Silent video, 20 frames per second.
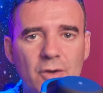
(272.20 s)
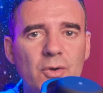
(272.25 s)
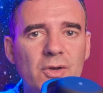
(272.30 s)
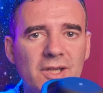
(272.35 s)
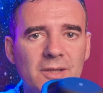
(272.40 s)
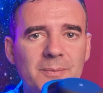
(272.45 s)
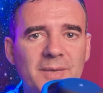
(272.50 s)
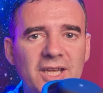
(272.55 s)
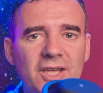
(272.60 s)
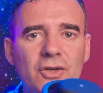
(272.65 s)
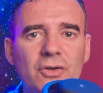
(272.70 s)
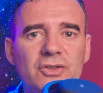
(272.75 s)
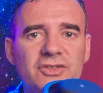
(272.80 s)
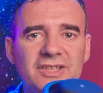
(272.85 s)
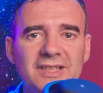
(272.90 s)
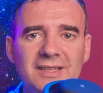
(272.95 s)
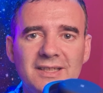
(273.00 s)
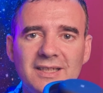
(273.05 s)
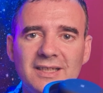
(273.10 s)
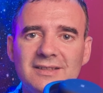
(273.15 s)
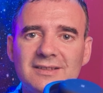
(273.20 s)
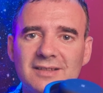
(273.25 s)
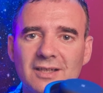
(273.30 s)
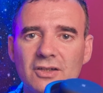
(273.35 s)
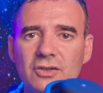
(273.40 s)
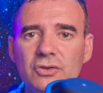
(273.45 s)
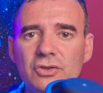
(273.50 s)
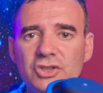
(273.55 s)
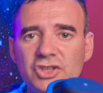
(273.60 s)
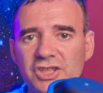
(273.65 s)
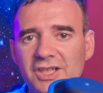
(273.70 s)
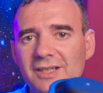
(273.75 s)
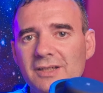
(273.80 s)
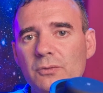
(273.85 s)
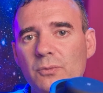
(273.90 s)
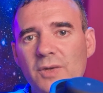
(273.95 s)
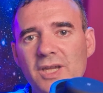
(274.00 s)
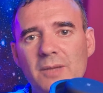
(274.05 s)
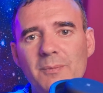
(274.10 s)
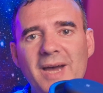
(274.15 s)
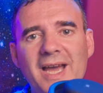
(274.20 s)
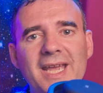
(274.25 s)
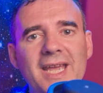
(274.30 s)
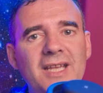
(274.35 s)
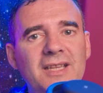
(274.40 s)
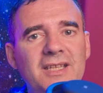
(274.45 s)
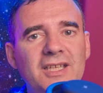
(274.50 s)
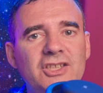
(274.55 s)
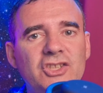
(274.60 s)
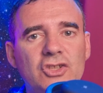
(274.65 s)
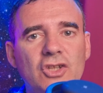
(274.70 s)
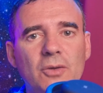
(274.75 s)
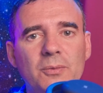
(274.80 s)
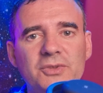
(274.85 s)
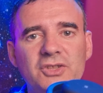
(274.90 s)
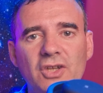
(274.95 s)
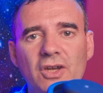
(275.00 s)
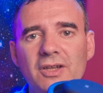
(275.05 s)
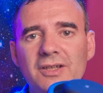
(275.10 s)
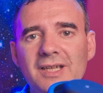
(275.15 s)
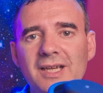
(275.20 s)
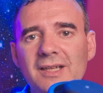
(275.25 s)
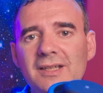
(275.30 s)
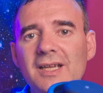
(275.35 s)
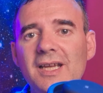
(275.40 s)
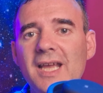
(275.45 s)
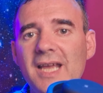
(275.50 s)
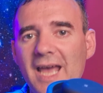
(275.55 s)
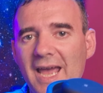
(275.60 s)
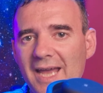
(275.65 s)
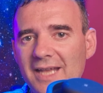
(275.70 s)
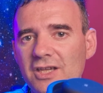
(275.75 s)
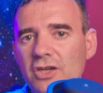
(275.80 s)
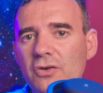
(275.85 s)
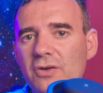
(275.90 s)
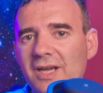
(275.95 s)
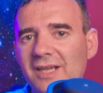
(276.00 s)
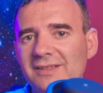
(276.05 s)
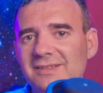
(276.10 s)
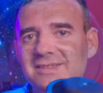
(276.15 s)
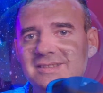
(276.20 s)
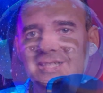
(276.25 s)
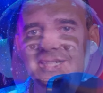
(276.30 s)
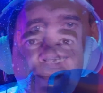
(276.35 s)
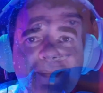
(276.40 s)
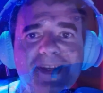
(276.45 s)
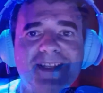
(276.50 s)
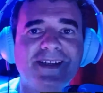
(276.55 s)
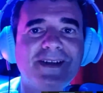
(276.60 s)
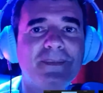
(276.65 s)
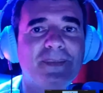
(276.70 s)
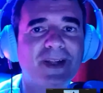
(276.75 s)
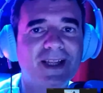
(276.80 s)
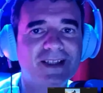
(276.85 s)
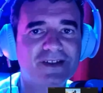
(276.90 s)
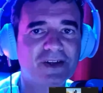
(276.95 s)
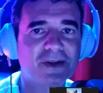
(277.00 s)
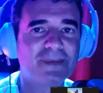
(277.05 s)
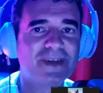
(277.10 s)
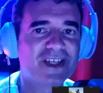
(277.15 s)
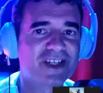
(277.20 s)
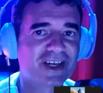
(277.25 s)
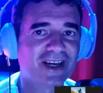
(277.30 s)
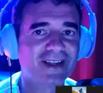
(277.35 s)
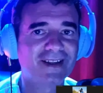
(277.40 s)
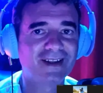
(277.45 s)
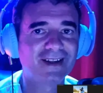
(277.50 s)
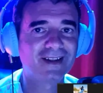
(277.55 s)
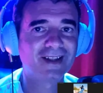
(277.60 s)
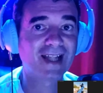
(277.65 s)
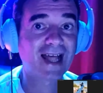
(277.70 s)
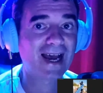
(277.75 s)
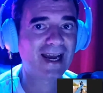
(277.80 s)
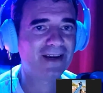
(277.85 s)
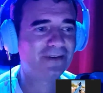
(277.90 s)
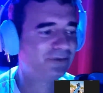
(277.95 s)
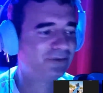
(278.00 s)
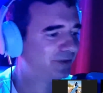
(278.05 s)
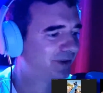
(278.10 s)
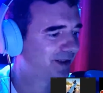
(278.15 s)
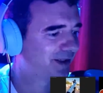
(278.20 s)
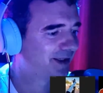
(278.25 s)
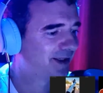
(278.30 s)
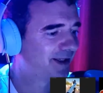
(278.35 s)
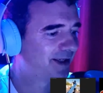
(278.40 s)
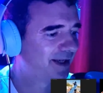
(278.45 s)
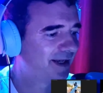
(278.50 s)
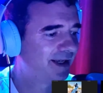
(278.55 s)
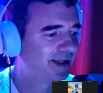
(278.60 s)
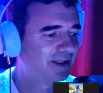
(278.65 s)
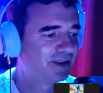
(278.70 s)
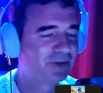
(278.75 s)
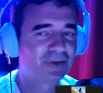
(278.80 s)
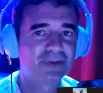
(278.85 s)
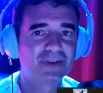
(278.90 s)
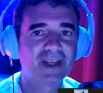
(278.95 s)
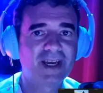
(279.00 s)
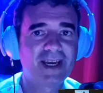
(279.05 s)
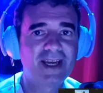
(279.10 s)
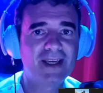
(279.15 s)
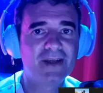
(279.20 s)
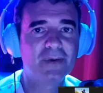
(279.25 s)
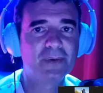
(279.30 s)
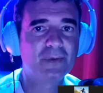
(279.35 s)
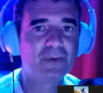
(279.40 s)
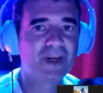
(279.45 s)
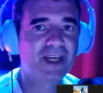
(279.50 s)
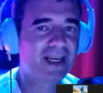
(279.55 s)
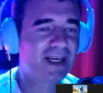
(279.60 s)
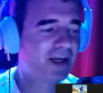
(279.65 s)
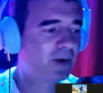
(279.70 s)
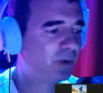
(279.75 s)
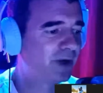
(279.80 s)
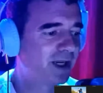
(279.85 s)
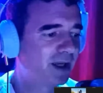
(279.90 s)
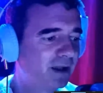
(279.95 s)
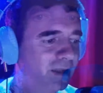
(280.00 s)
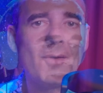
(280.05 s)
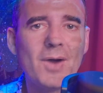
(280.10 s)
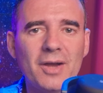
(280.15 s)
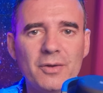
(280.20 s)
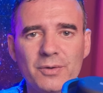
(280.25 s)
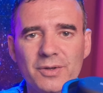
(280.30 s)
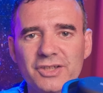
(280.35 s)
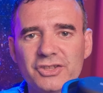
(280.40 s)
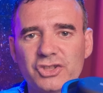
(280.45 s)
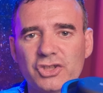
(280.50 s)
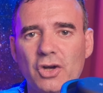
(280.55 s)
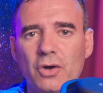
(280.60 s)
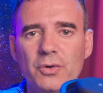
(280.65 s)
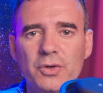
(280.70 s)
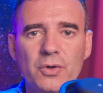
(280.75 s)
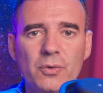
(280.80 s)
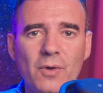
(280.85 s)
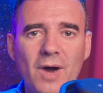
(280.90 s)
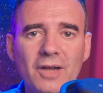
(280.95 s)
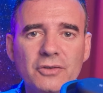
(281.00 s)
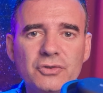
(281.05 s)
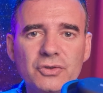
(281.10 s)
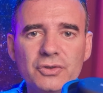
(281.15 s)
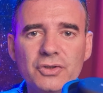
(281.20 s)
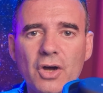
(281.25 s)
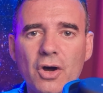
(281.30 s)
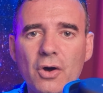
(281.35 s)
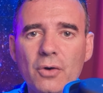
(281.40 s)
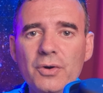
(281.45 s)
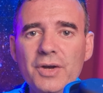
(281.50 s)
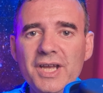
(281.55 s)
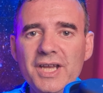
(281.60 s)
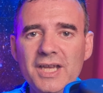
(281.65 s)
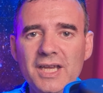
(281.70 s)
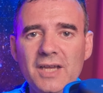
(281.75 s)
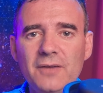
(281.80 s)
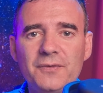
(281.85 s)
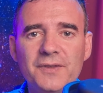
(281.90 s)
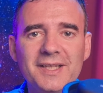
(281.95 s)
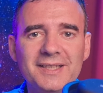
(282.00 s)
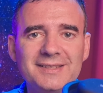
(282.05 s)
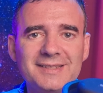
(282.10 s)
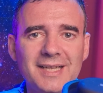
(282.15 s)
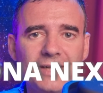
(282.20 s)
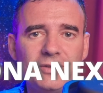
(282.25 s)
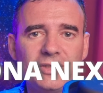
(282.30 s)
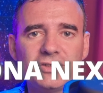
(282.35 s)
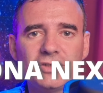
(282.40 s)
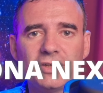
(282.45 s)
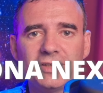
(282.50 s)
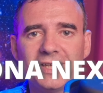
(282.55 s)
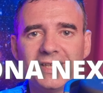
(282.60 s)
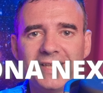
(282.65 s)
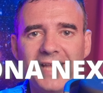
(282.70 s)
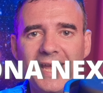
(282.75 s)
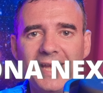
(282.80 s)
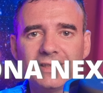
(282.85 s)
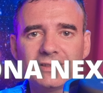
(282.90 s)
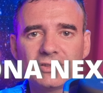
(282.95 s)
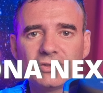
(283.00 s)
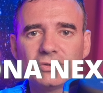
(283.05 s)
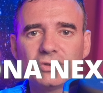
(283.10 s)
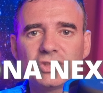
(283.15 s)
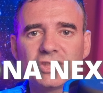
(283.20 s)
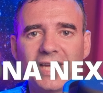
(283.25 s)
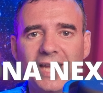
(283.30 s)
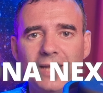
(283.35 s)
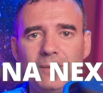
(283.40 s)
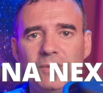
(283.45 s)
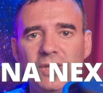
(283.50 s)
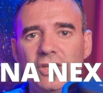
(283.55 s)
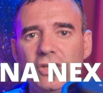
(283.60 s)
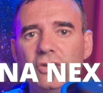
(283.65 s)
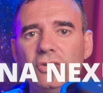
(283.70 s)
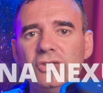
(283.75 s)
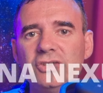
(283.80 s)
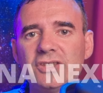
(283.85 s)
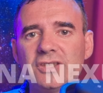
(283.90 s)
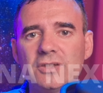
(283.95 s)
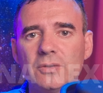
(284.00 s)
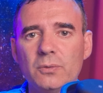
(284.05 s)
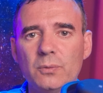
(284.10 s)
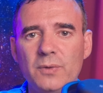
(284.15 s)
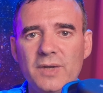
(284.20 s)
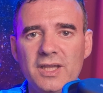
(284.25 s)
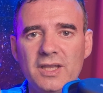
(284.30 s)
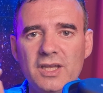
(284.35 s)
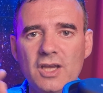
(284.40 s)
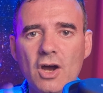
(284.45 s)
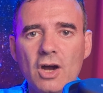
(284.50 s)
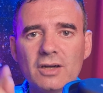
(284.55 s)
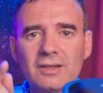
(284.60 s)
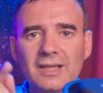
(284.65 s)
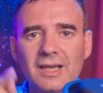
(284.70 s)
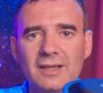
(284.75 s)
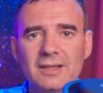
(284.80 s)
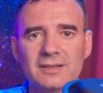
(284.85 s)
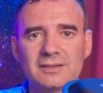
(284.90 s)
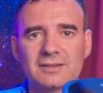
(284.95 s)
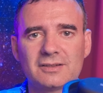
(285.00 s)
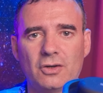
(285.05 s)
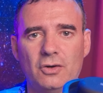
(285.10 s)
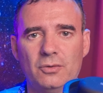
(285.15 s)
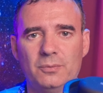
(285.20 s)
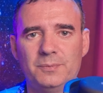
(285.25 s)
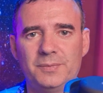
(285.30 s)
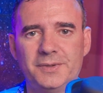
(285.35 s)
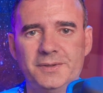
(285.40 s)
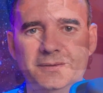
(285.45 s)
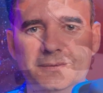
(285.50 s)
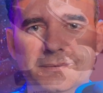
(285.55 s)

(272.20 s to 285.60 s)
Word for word: I will be using this solution with my 8-inch Dobsonian and you can see it during my live streams, which I do regularly. And now I will show you how to know if the x Nexus can be used with your telescope.